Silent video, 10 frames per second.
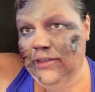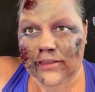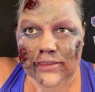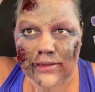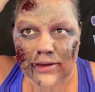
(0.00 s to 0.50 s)

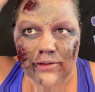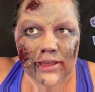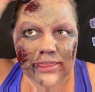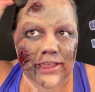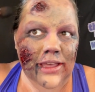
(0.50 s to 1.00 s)
You know,
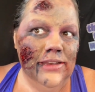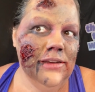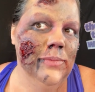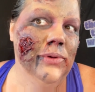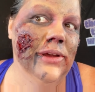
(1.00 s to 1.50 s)
I think I did
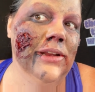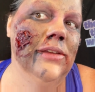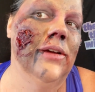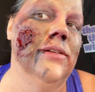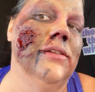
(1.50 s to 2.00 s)
a pretty
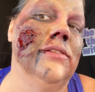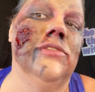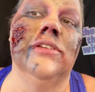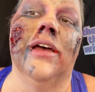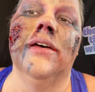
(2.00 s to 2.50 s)
darn good
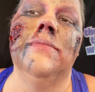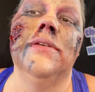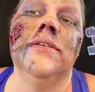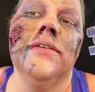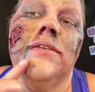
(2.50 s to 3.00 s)
job.
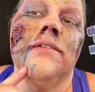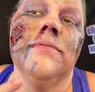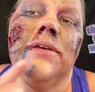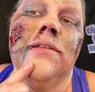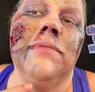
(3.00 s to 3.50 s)
I
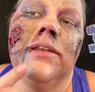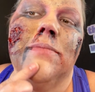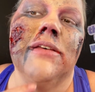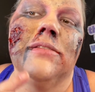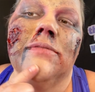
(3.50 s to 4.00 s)
might have made a
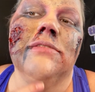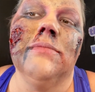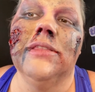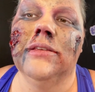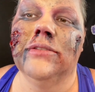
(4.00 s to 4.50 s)
mess with some
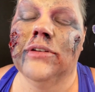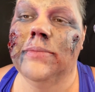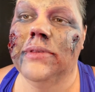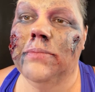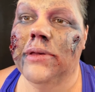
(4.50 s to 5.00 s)
of these
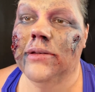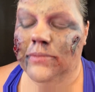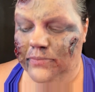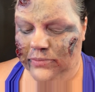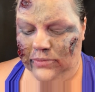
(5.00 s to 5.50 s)
drips, but
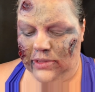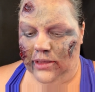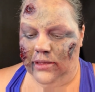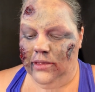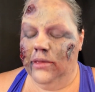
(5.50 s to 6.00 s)

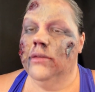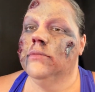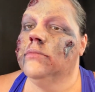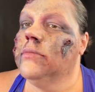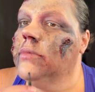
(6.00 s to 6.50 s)

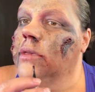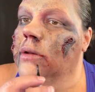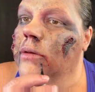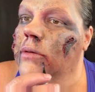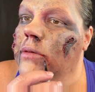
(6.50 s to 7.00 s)
you know.